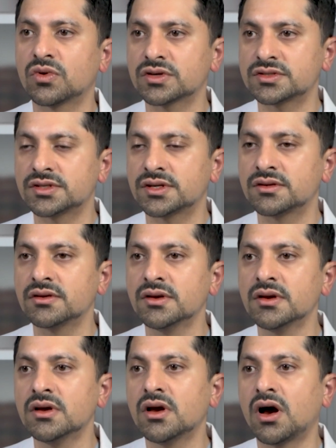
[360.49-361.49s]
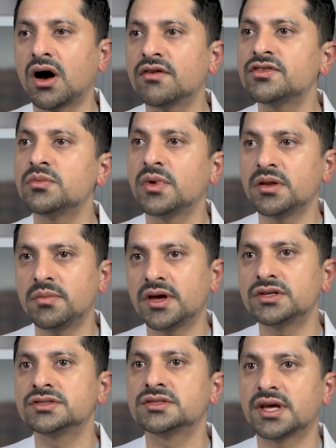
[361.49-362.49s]
worsen, often many
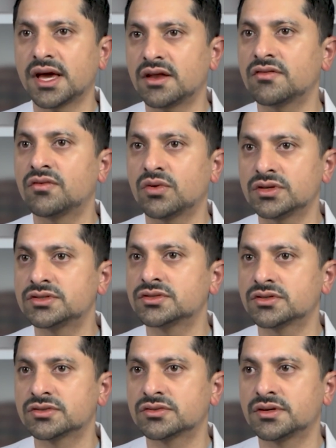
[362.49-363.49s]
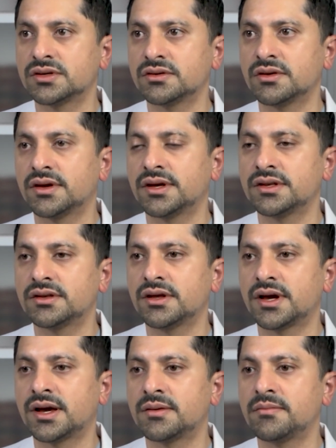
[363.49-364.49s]
patients can't avoid surgery, and
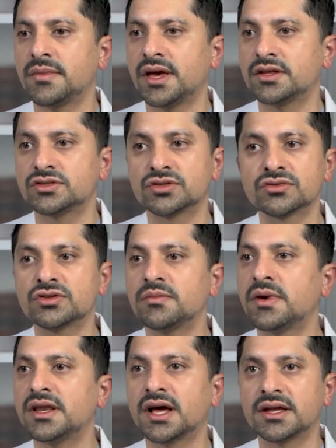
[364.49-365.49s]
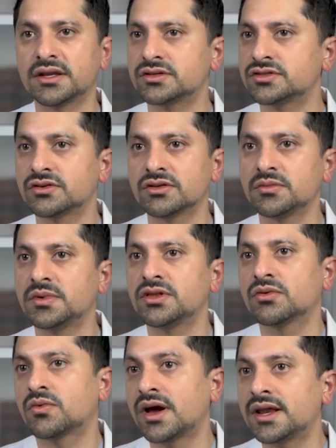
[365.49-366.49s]
surgery may not necessarily be
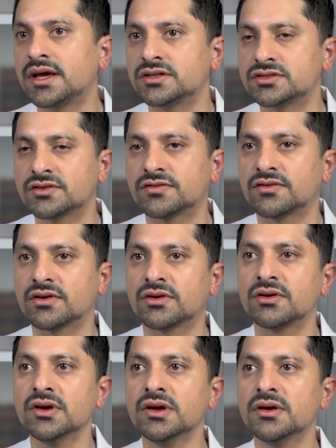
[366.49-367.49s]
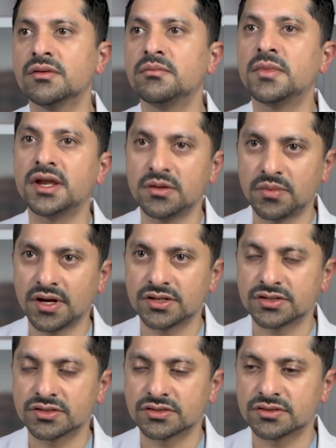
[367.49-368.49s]
the right answer for many
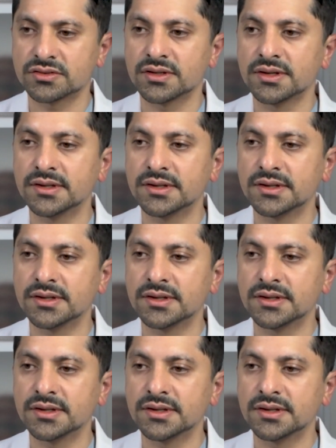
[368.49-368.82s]
patients.